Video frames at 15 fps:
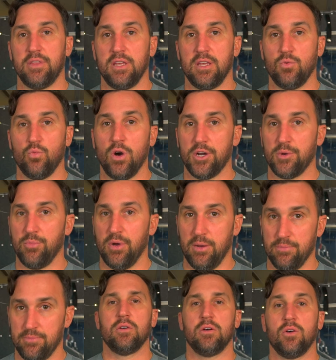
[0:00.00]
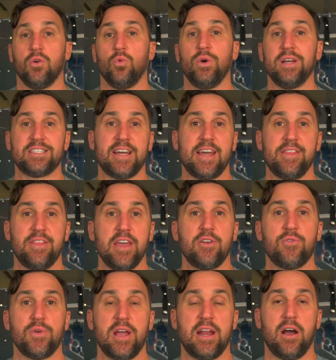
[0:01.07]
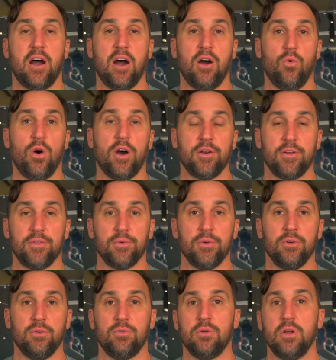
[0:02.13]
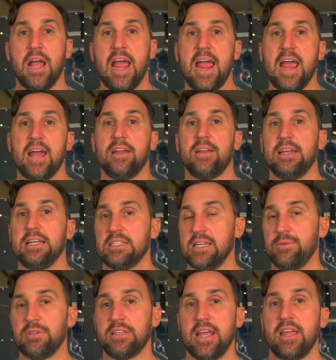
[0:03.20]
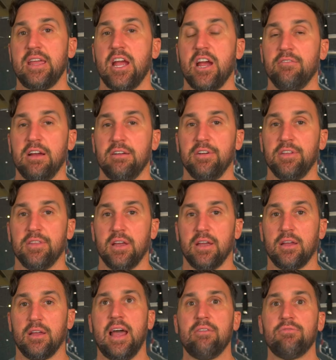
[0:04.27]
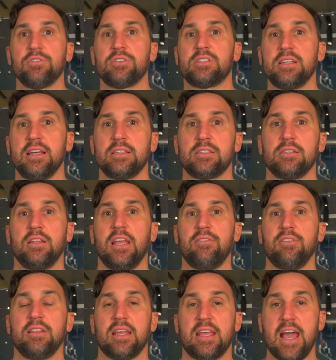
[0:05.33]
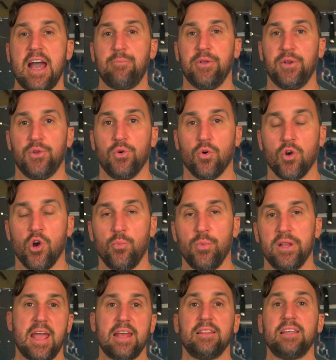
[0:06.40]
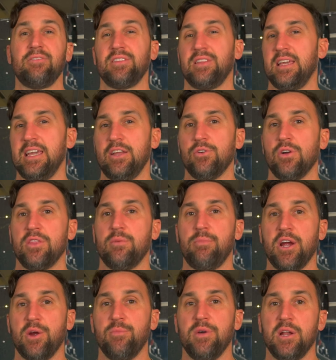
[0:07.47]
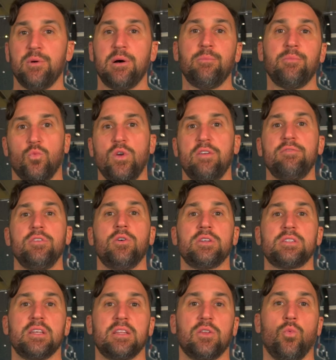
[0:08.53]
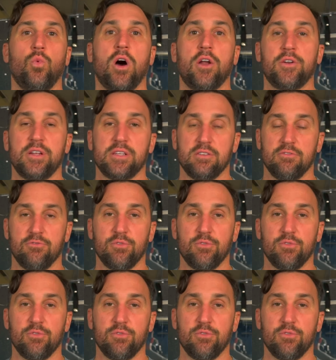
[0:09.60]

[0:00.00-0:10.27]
the water pump, which I then ran hot water through, and it seemed to take care of everything. Ever since leaving the cabinet door open and leaving the heater on the bare minimum, we've noticed that the water doesn't